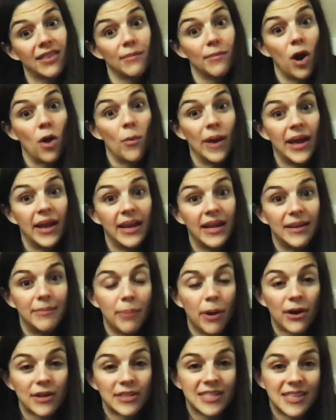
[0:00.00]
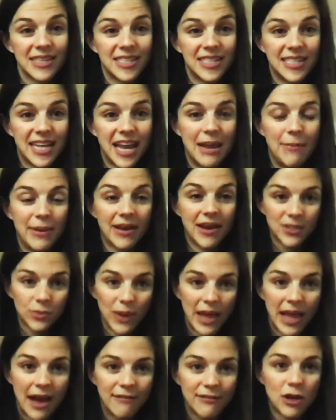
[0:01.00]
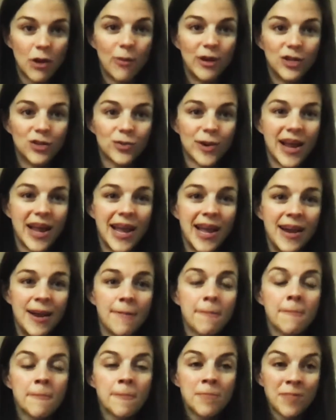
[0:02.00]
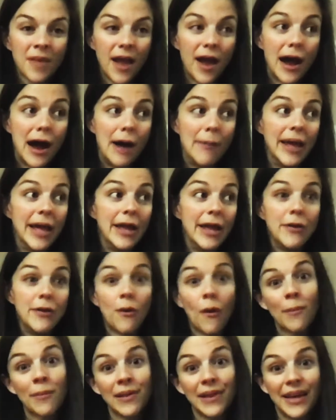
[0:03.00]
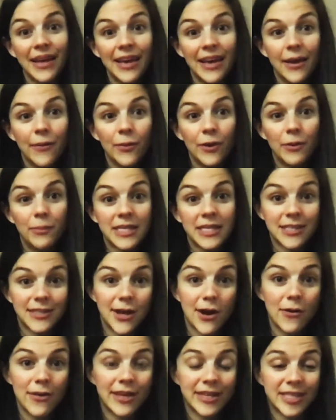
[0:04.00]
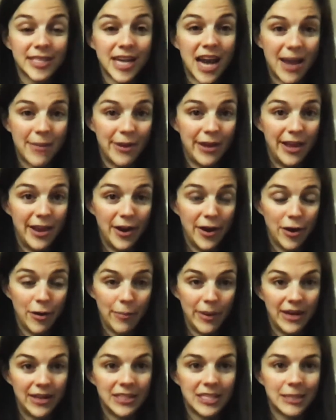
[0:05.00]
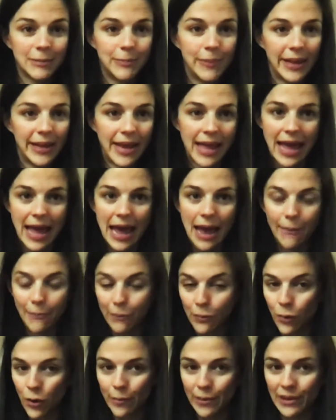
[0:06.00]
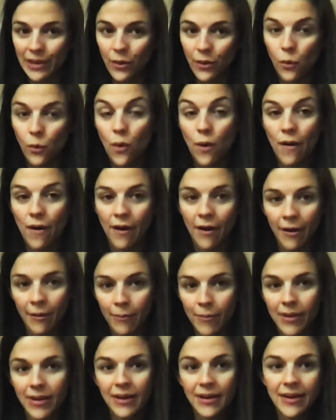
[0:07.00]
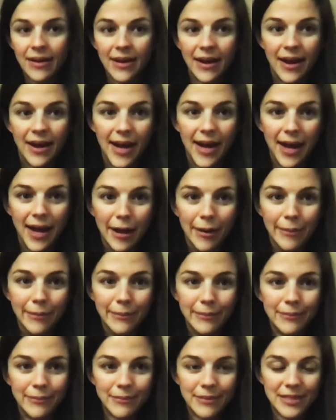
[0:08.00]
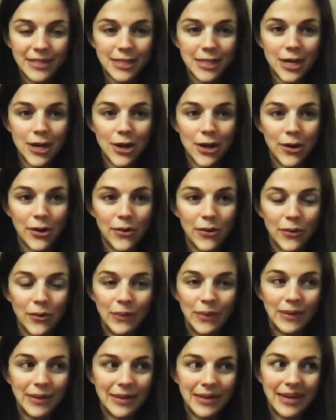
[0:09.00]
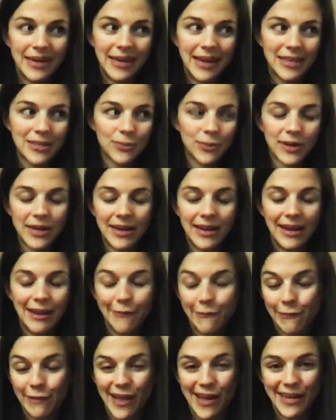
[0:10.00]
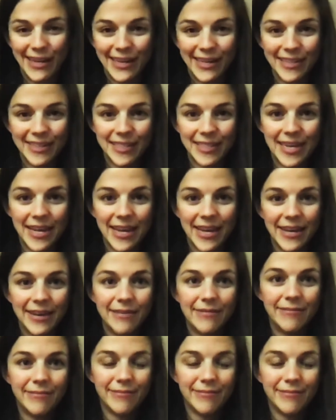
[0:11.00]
at the moment in parts of the state because we have so much rain. And normally it would be snow this time of year, but it's been abnormally warm. So I guess we're going to get flooding instead.